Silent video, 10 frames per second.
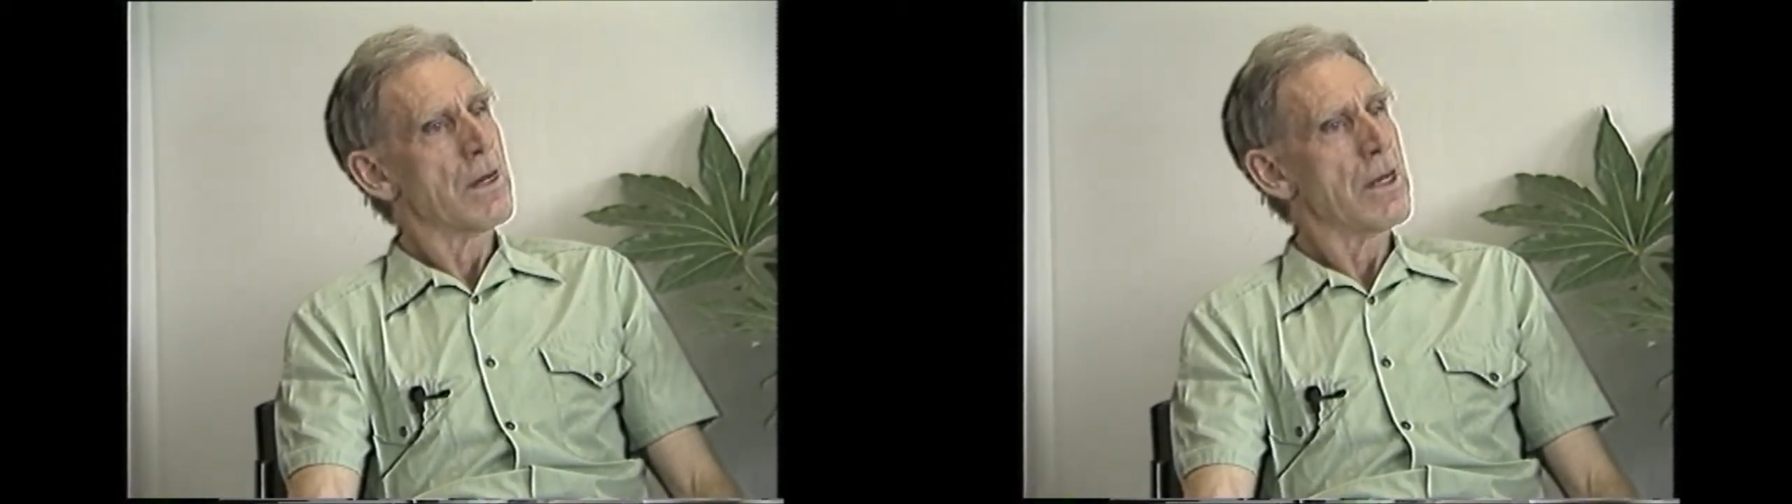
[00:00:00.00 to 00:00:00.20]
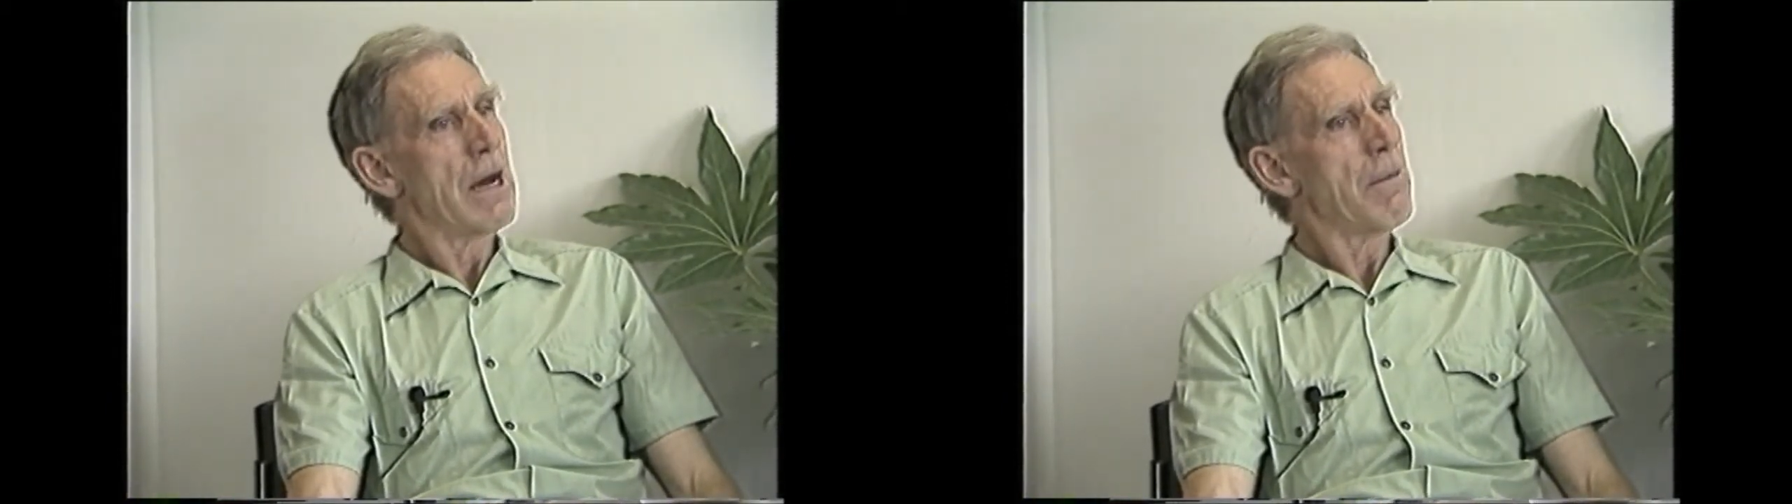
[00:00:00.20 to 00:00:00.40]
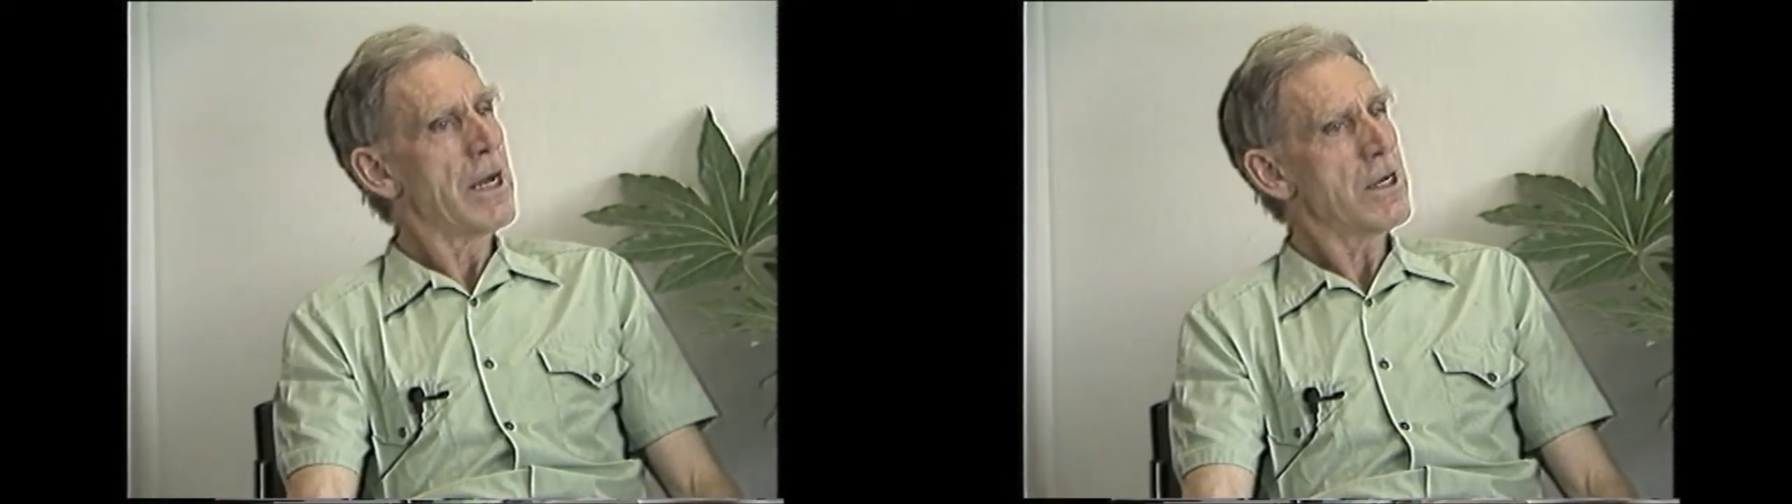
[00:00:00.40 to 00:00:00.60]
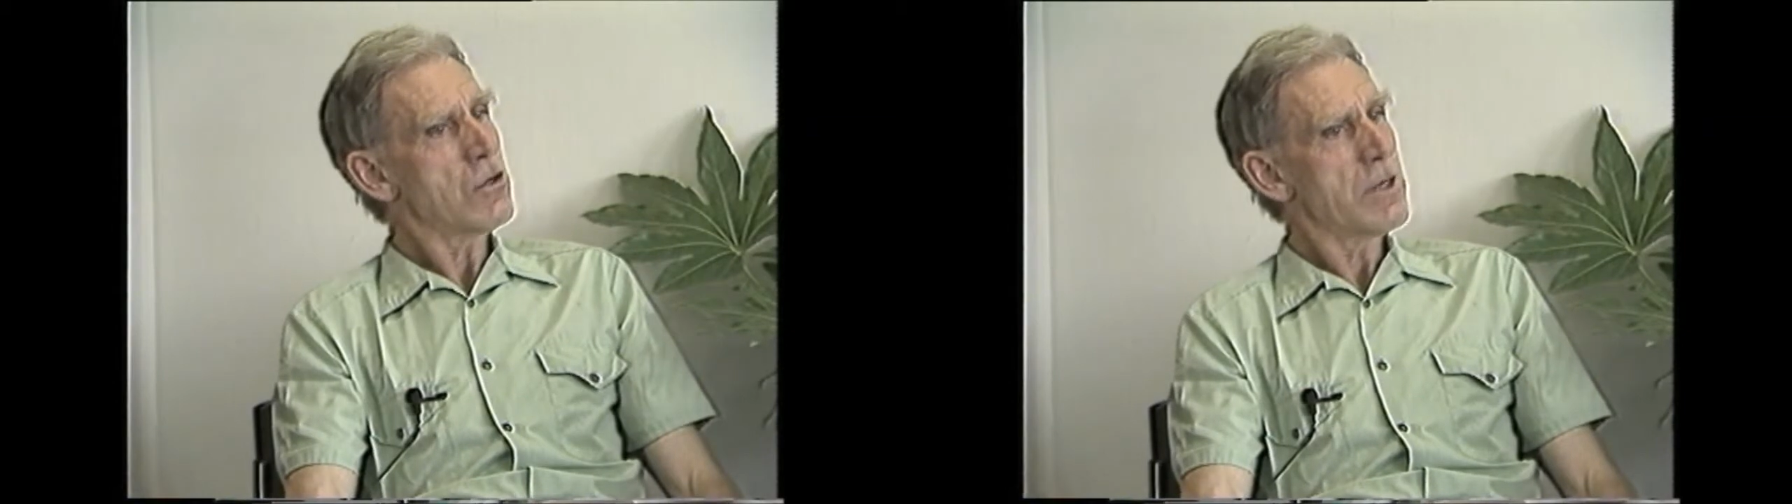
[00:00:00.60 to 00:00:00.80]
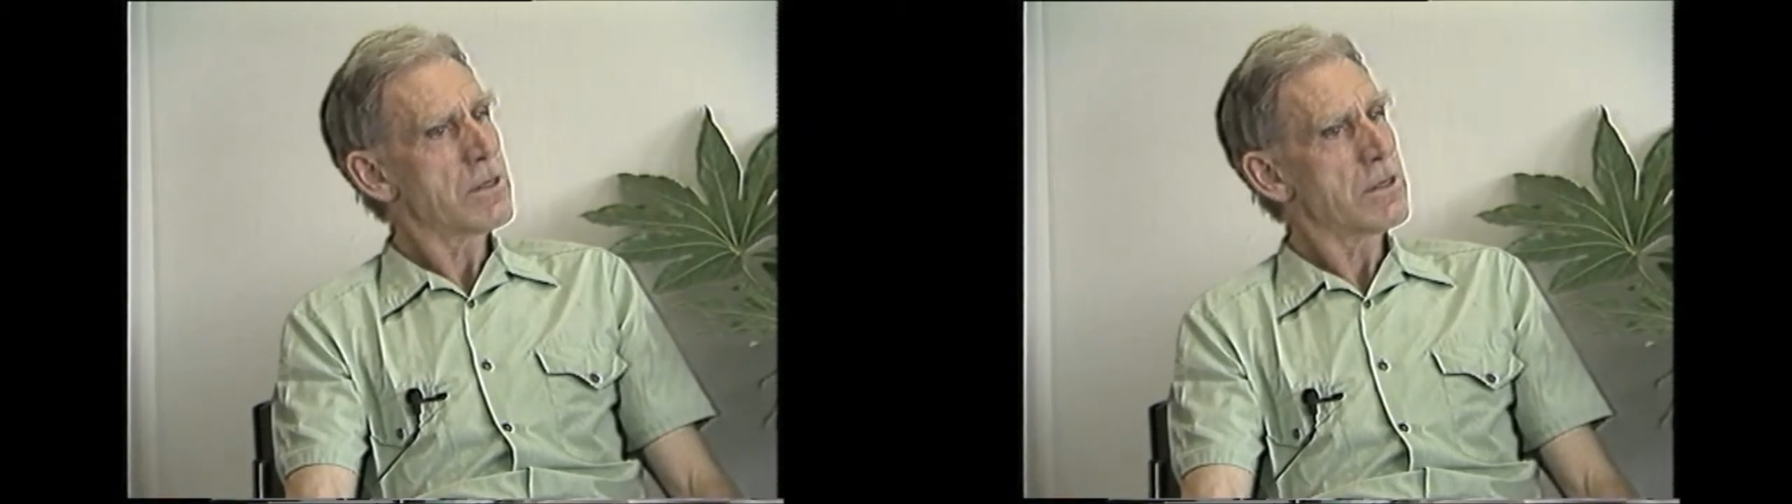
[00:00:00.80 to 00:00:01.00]
Now, my
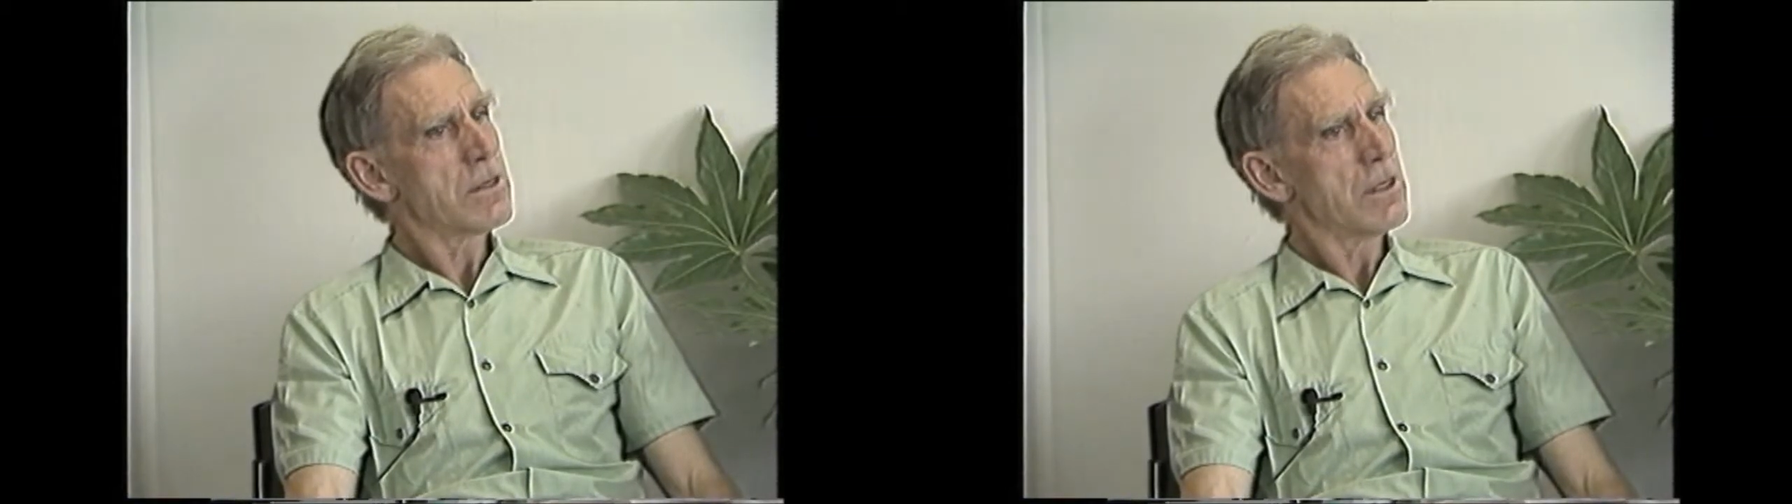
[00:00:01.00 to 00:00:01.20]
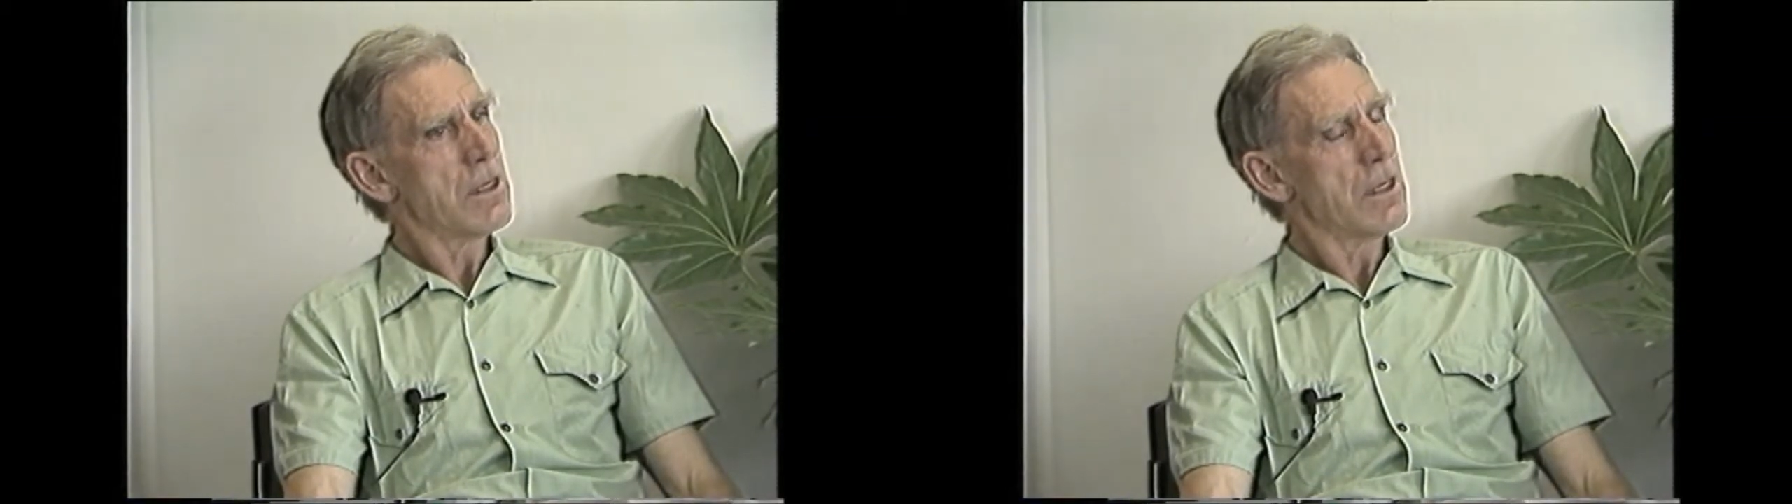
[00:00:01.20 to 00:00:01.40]
interest